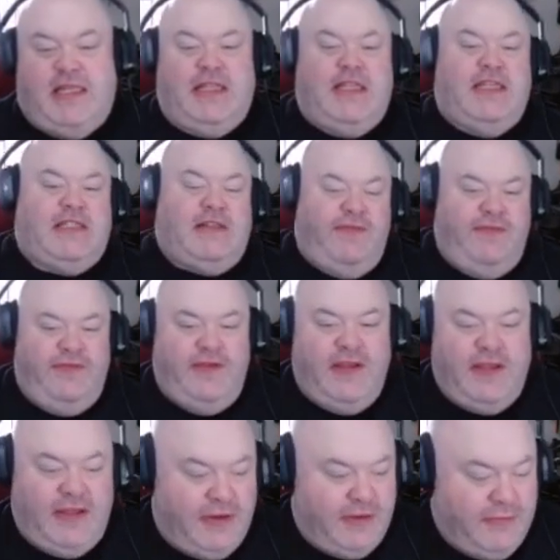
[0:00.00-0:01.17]
this
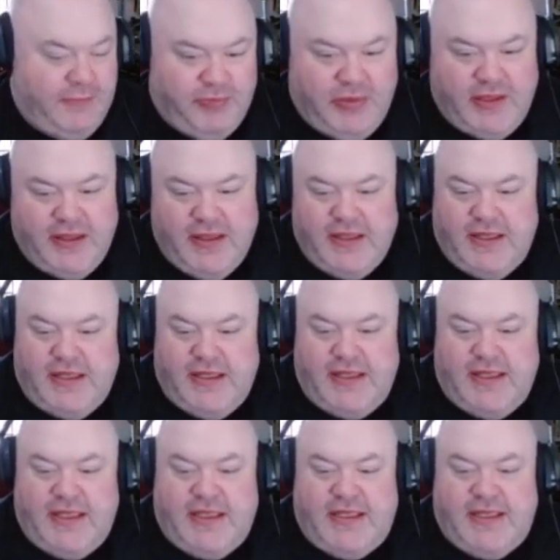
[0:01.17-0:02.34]
figure
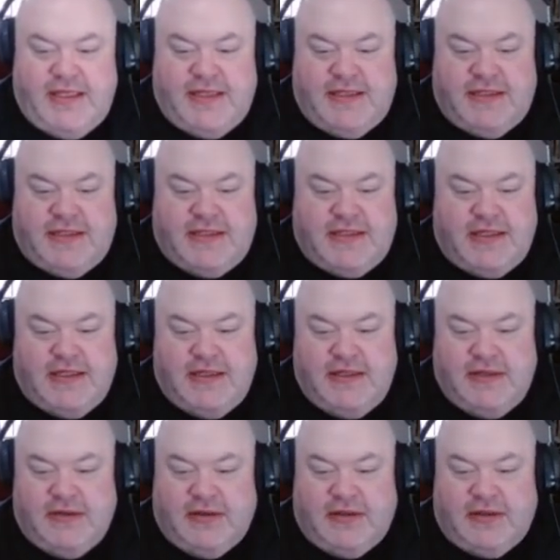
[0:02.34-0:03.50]
is...
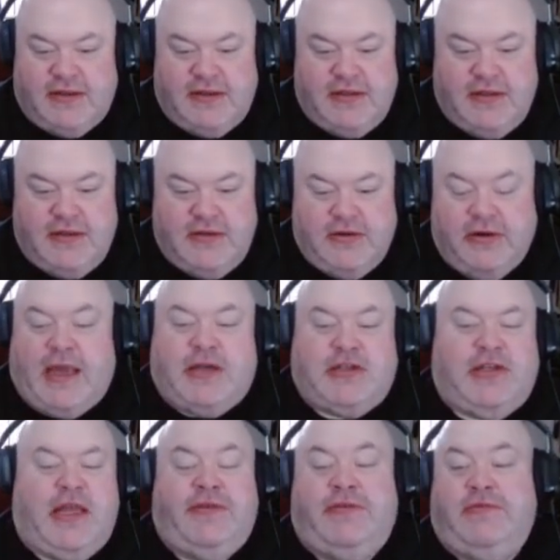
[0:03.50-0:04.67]
Hold on. Oh,
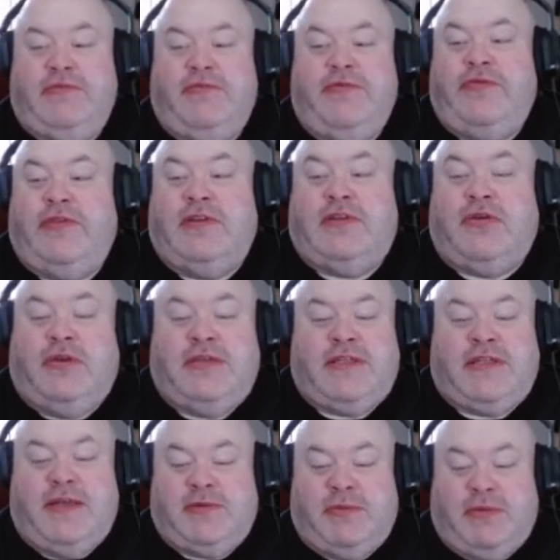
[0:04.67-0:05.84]
actually, I totally
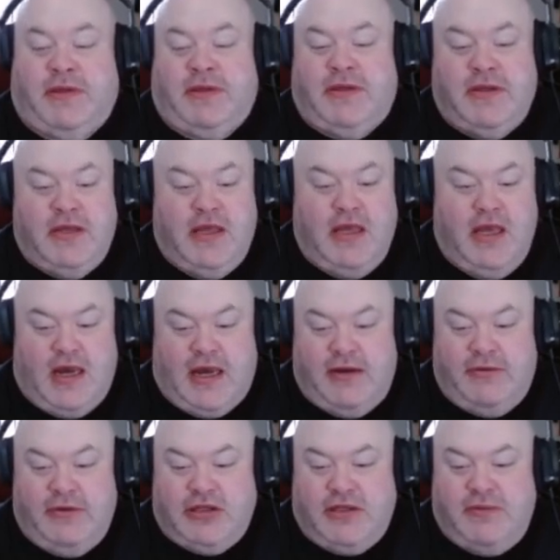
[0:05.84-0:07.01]
skipped something. I
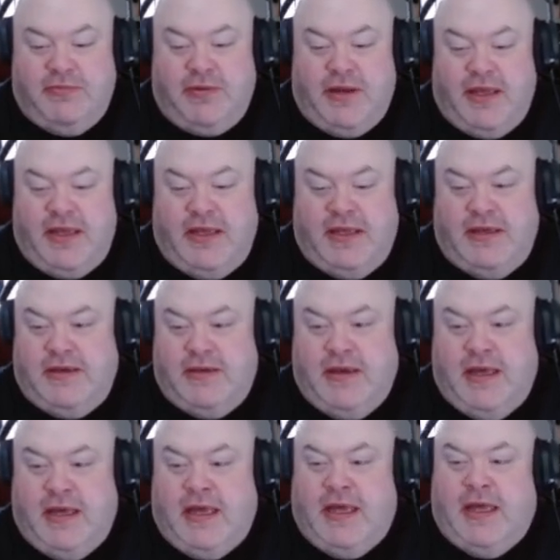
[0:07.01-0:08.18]
originally paid...
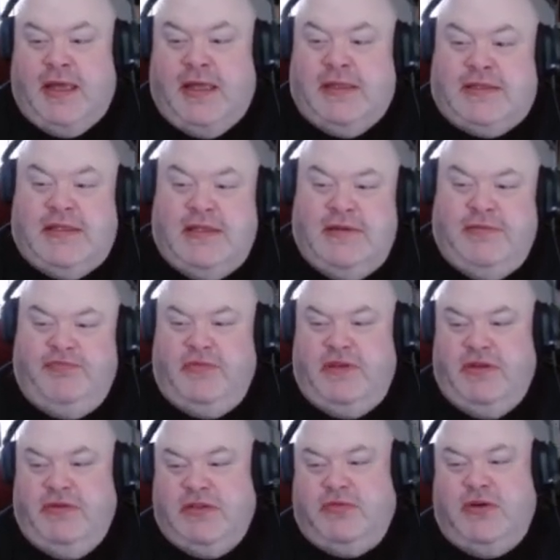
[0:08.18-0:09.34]
Uh,
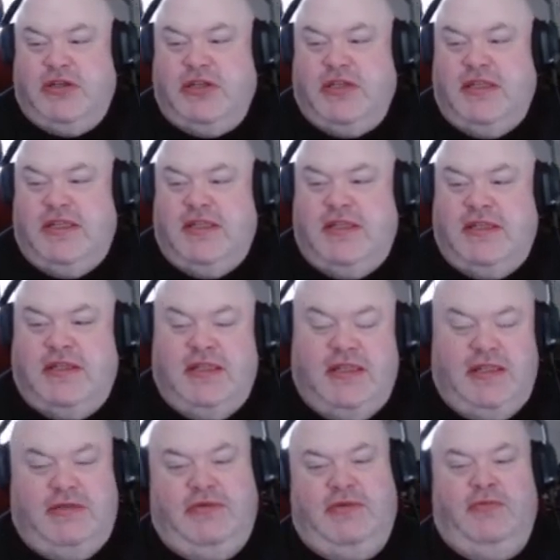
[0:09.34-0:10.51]
it was originally...
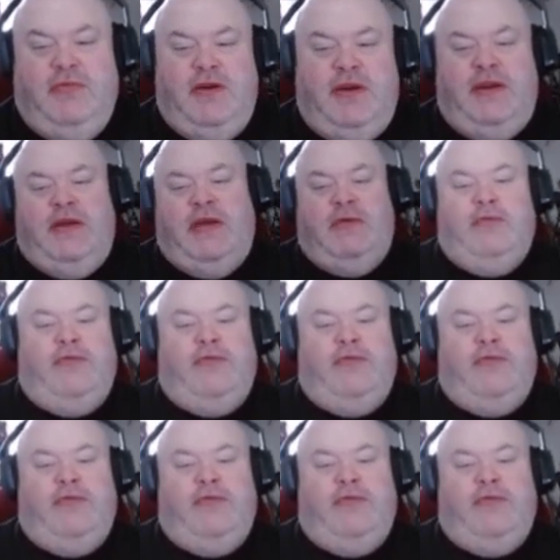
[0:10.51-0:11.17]
It, when it